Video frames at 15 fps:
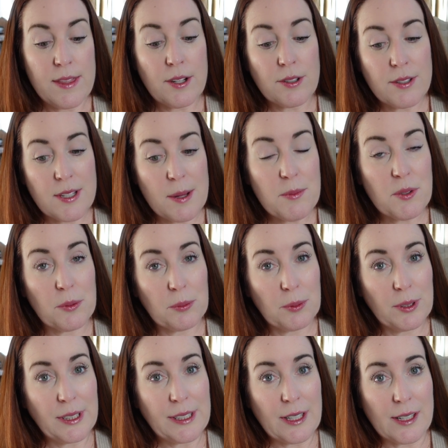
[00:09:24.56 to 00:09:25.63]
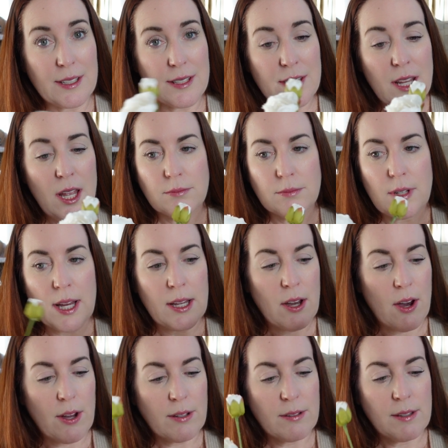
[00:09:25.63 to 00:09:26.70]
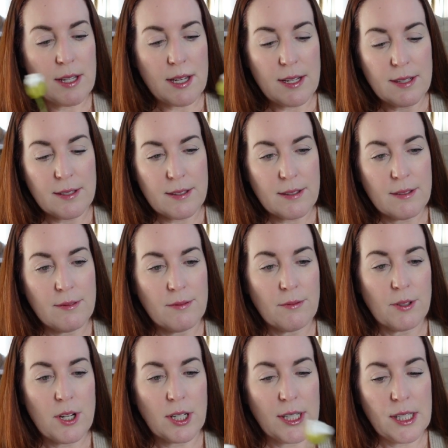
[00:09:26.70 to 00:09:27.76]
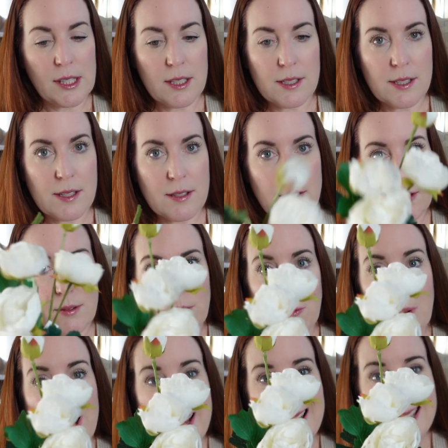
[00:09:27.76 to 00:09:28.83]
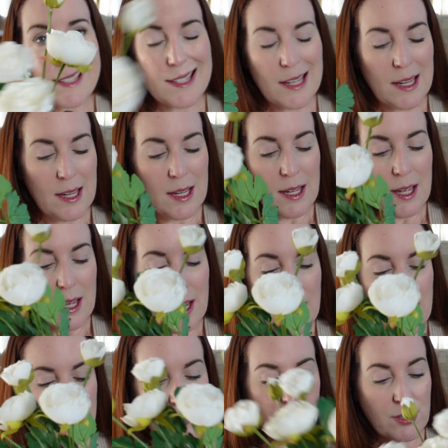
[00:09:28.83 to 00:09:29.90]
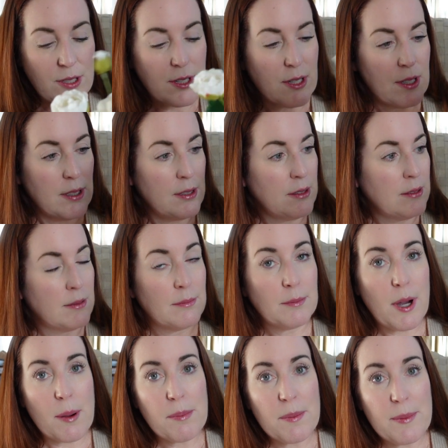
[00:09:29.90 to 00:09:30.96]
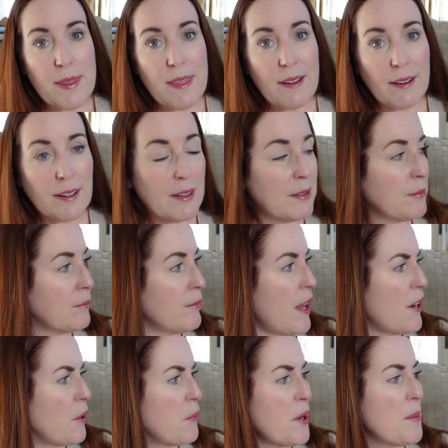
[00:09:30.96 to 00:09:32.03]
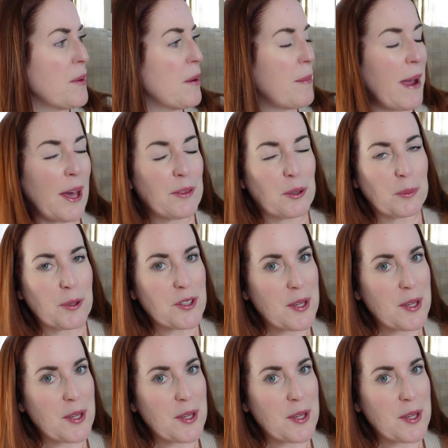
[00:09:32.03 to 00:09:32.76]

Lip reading: Their stems were really nice. I got these ranunculus white. I'm just gonna pop them in there and I don't know, put them in a bathroom or